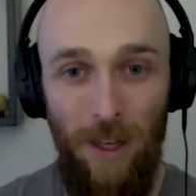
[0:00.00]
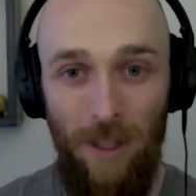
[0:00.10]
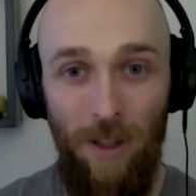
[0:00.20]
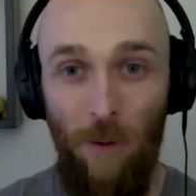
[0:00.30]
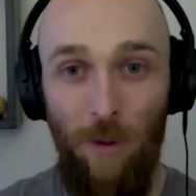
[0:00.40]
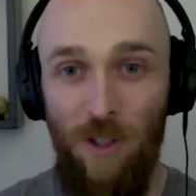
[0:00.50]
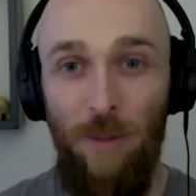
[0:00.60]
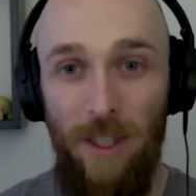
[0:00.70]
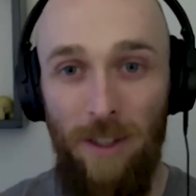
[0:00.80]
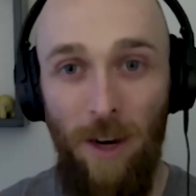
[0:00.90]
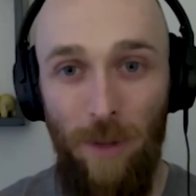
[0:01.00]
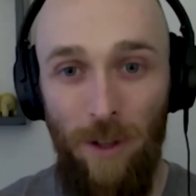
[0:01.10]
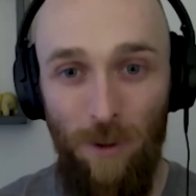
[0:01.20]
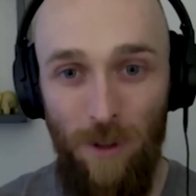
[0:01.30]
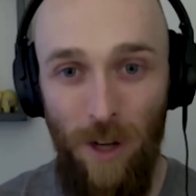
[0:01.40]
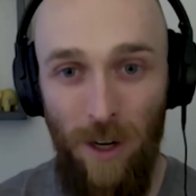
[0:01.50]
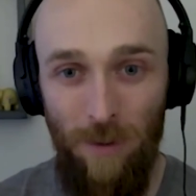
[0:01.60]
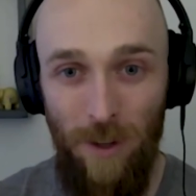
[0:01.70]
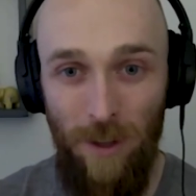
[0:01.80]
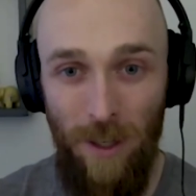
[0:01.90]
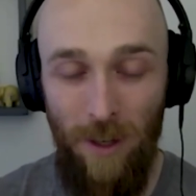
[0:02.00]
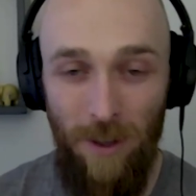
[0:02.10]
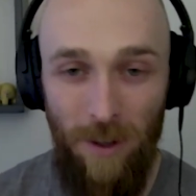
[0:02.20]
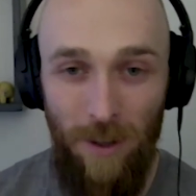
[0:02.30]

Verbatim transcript: Like it almost speeds up in those times, I think.